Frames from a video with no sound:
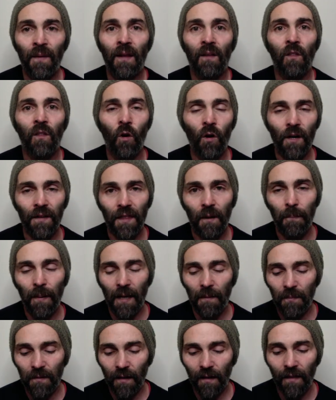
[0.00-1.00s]
Look at the
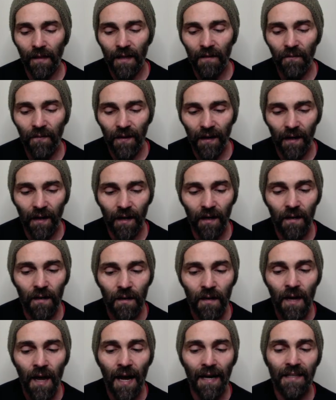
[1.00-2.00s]
people that live here,
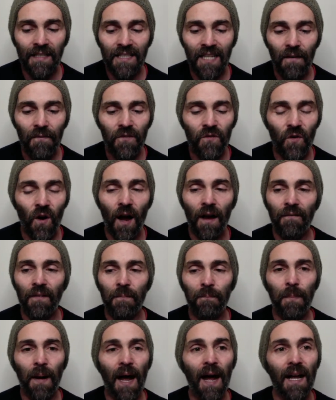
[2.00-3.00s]
and instead of
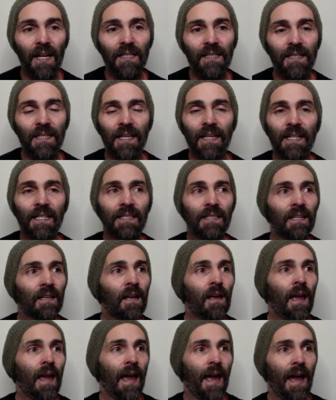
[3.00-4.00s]
driving past these